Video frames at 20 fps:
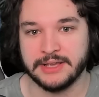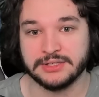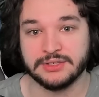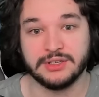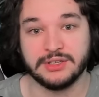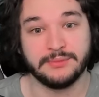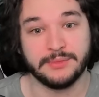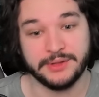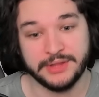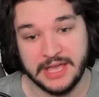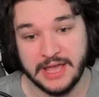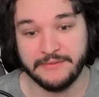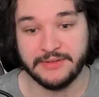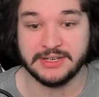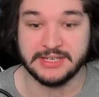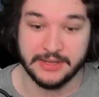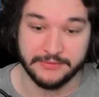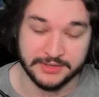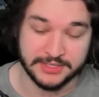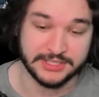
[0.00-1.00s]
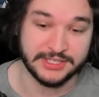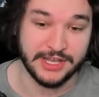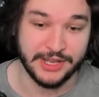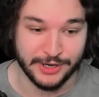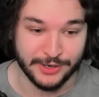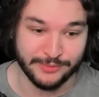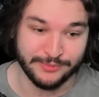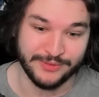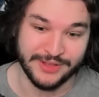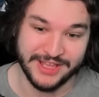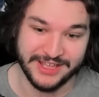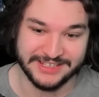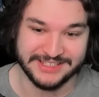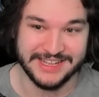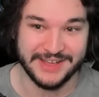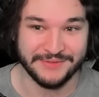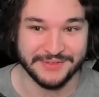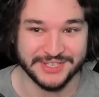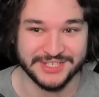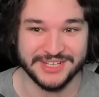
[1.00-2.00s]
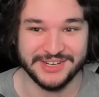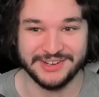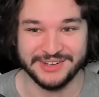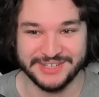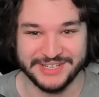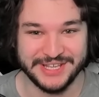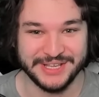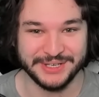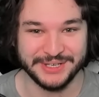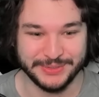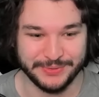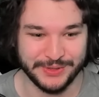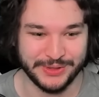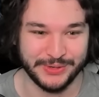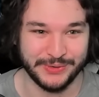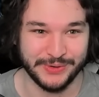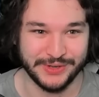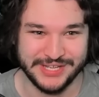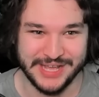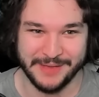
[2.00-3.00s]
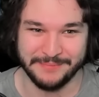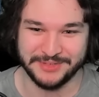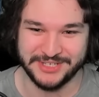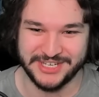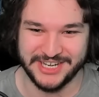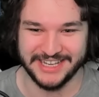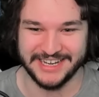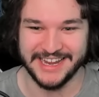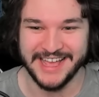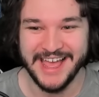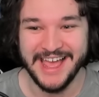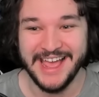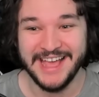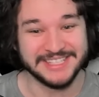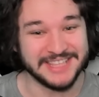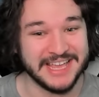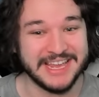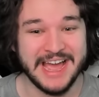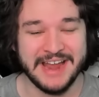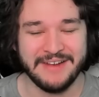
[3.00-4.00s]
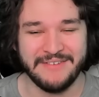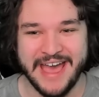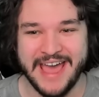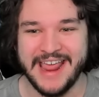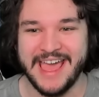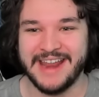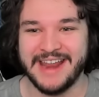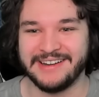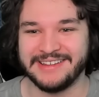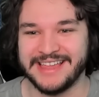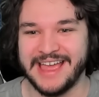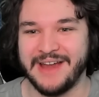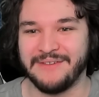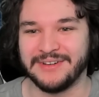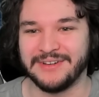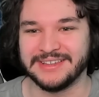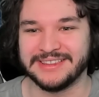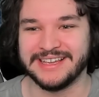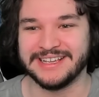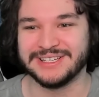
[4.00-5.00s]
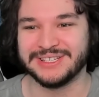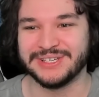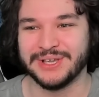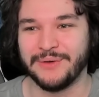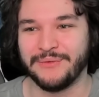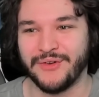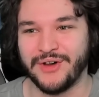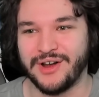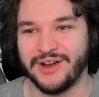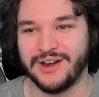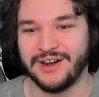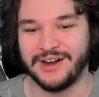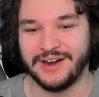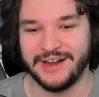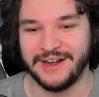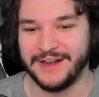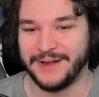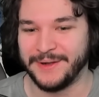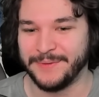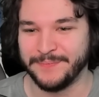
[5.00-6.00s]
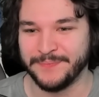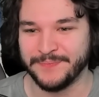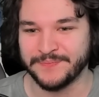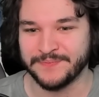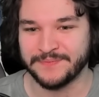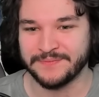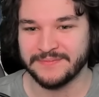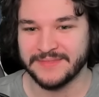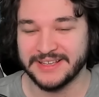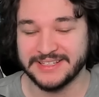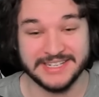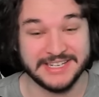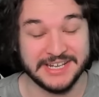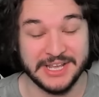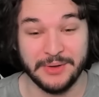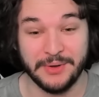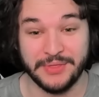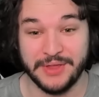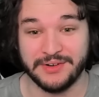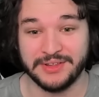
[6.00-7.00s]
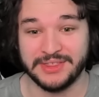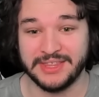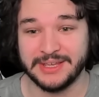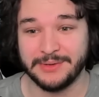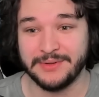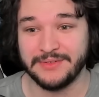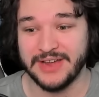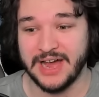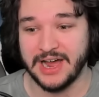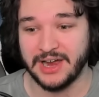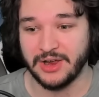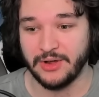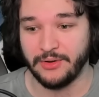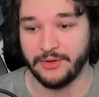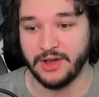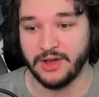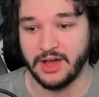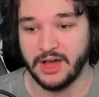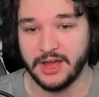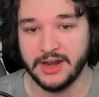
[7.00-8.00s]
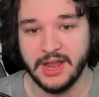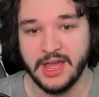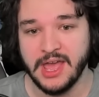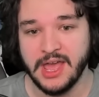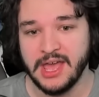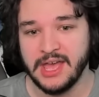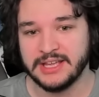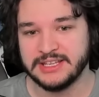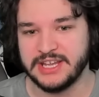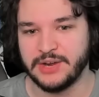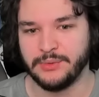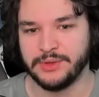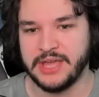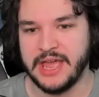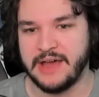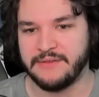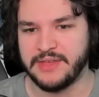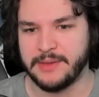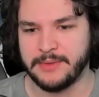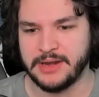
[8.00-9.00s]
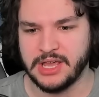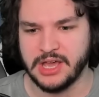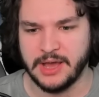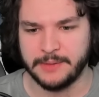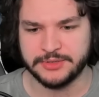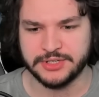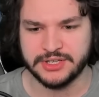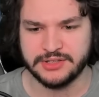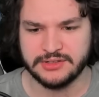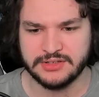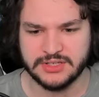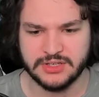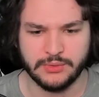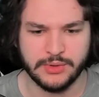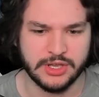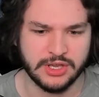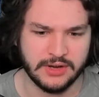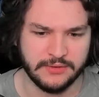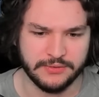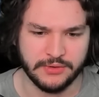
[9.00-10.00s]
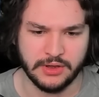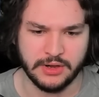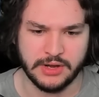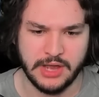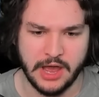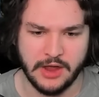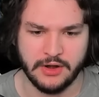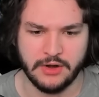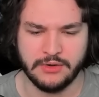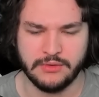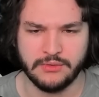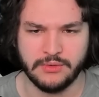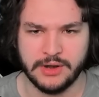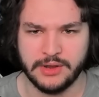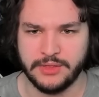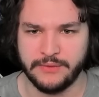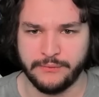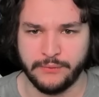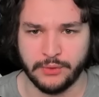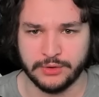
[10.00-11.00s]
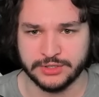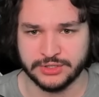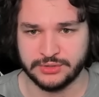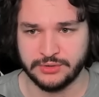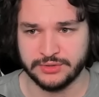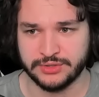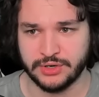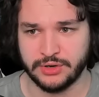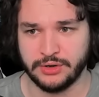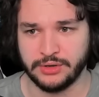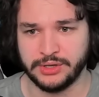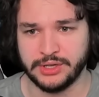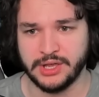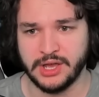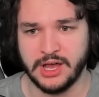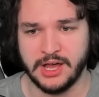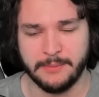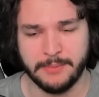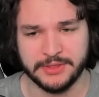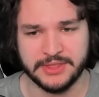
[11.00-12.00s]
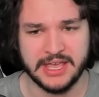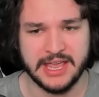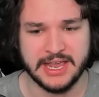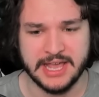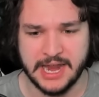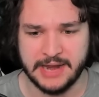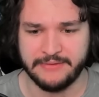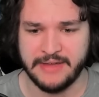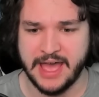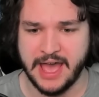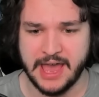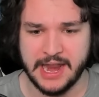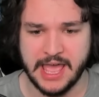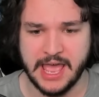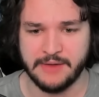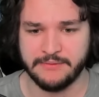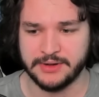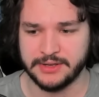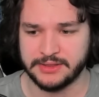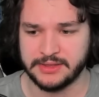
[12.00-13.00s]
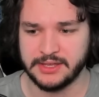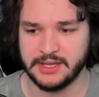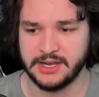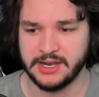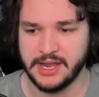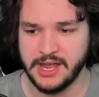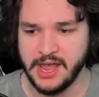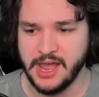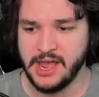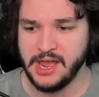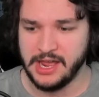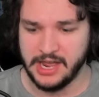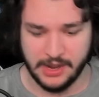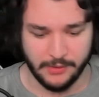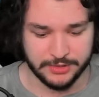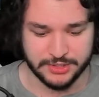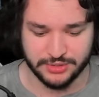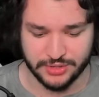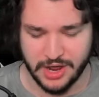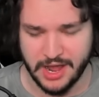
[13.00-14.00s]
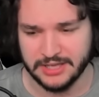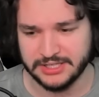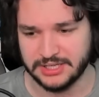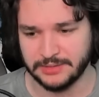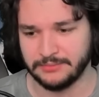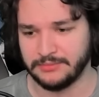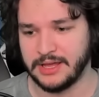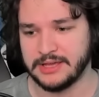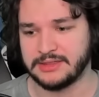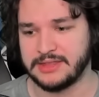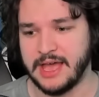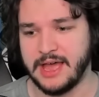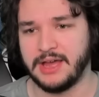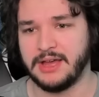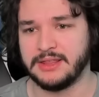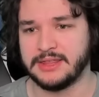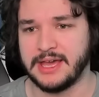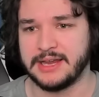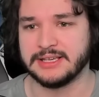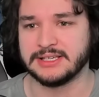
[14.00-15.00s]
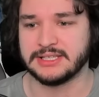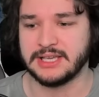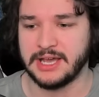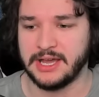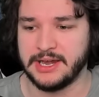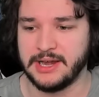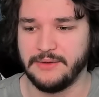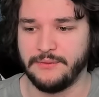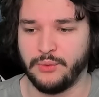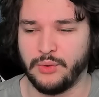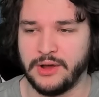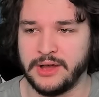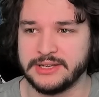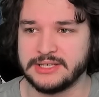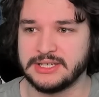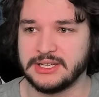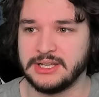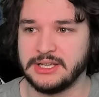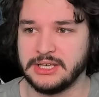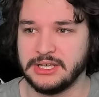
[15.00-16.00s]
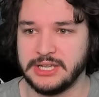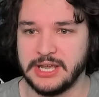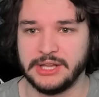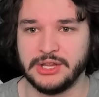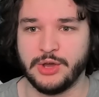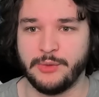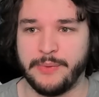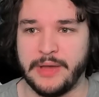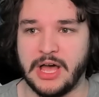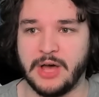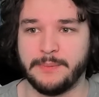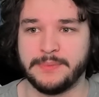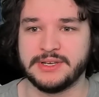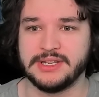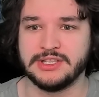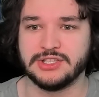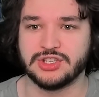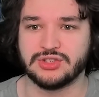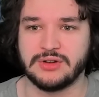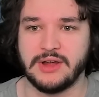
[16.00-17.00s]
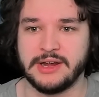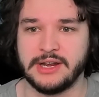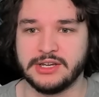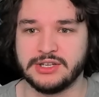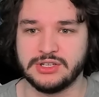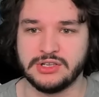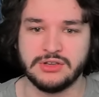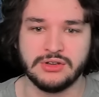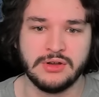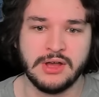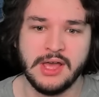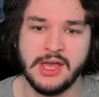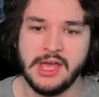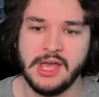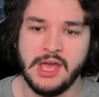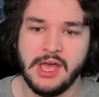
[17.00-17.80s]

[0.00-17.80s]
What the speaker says: Oh, well, they have a Devastator. Well, Devastator deals with redemption. So they kind of had everything so far to deal with everything that we've got going on. Didn't really have that many options. We could have gotten rid of the force throws early on, but they kind of had everything, which was awesome. Like that is kind of what yellow Palpatine's trying to do.